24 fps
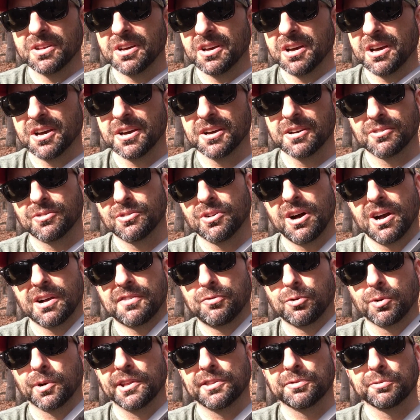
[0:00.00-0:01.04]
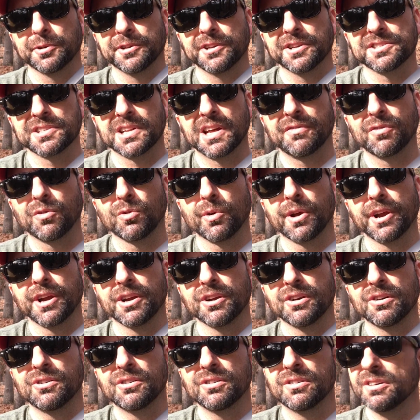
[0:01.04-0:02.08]
Glock 43 doesn't have a
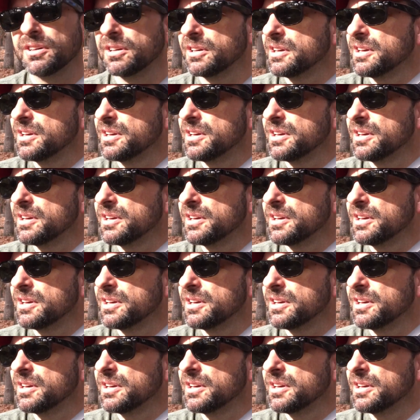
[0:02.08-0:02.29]
rail.